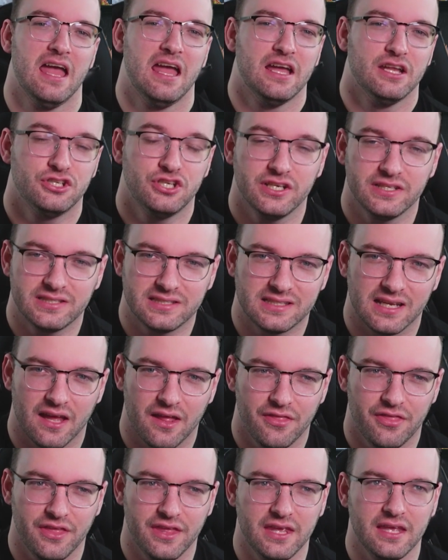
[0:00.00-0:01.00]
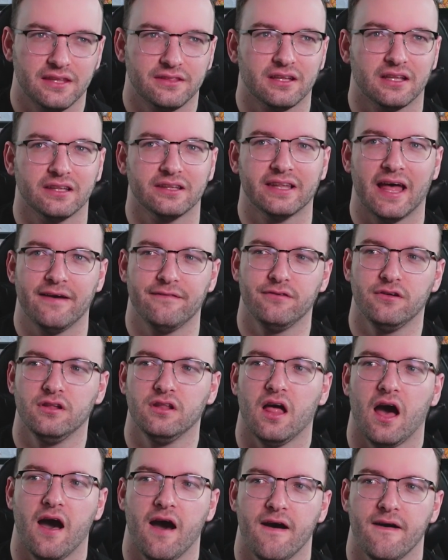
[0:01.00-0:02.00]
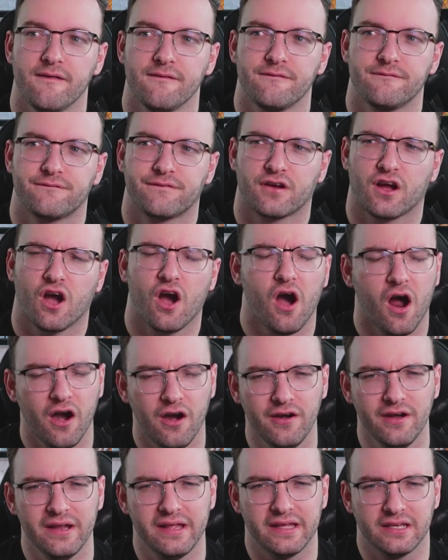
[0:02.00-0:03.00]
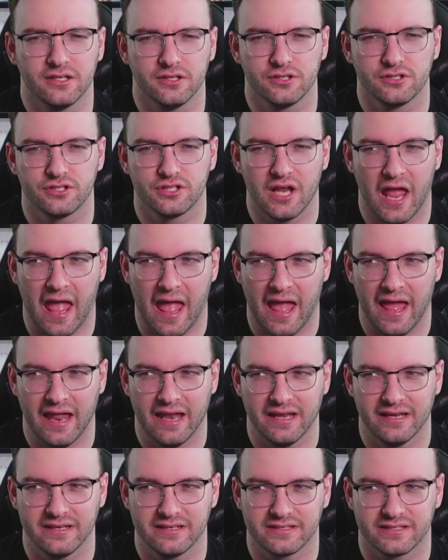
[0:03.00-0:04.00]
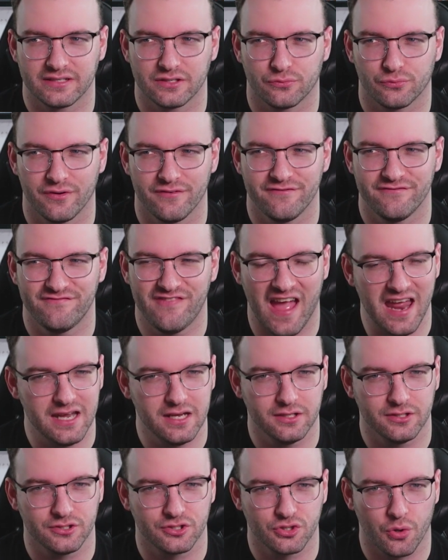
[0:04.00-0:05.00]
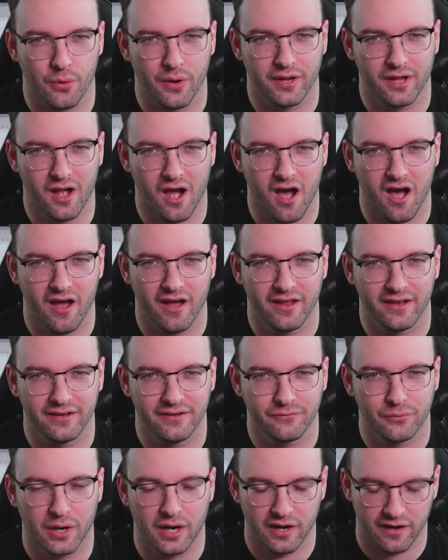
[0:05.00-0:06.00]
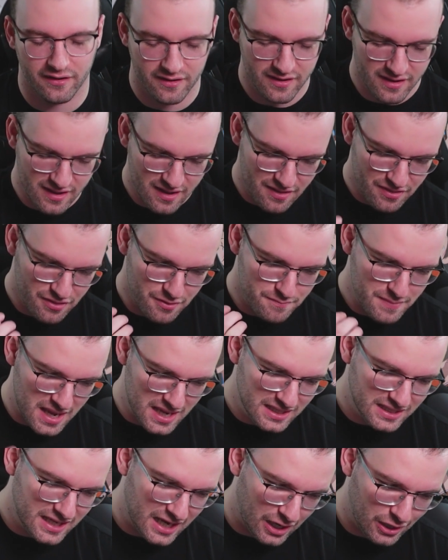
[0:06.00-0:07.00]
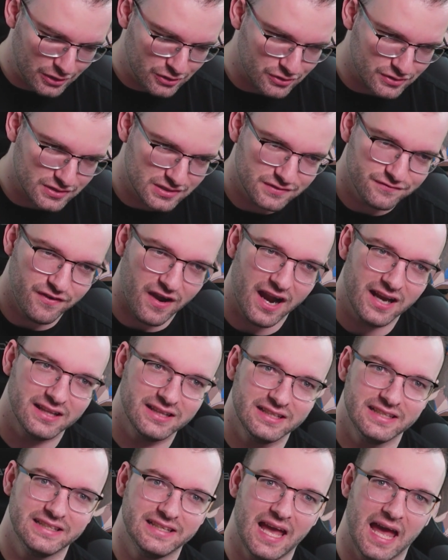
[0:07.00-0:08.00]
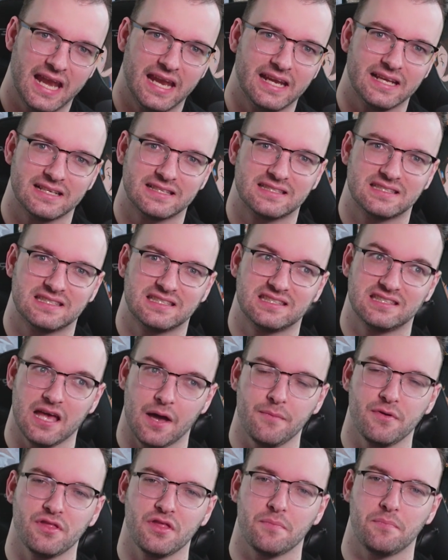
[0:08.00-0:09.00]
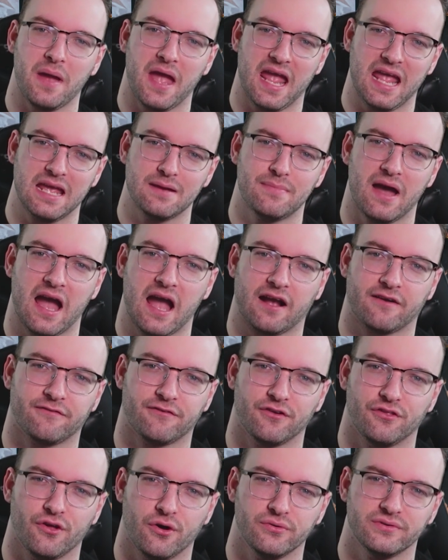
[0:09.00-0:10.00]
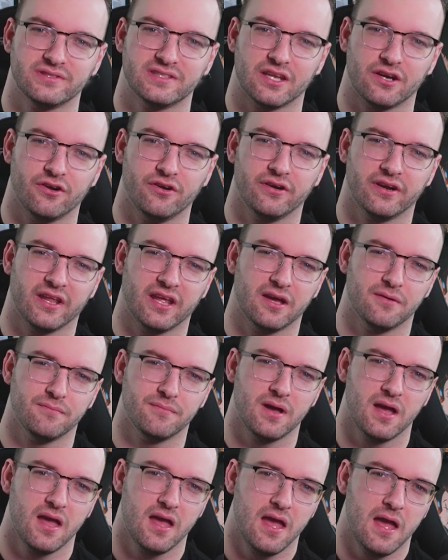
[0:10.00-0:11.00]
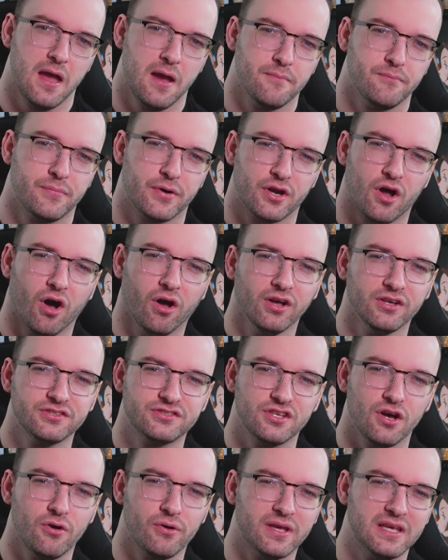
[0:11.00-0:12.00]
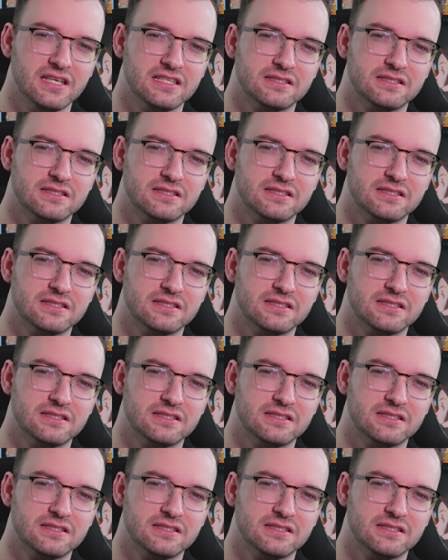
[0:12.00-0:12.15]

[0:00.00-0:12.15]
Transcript: Just the level of carnage and revenge going on, where the main character is finally getting some of the payback for those that hurt him, but also he's